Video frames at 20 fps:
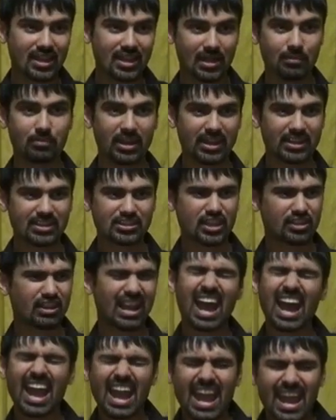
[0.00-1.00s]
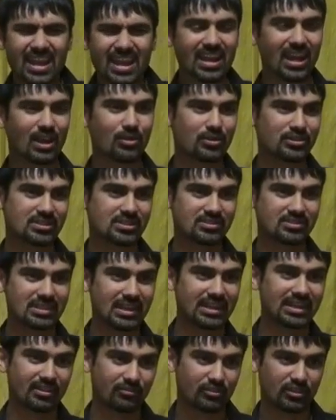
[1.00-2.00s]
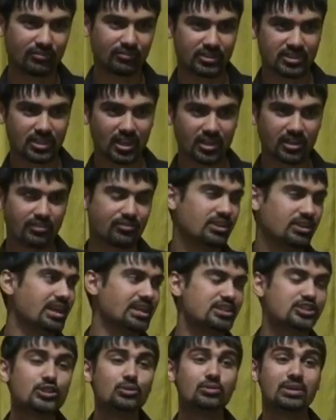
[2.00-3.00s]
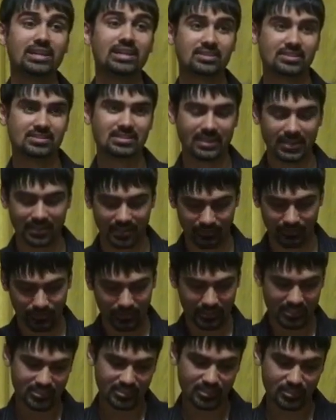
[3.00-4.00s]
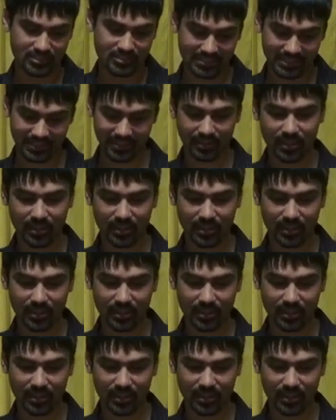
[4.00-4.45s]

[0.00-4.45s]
And, but it took eight hours of setting up for the photography and two days of setting up for the scene,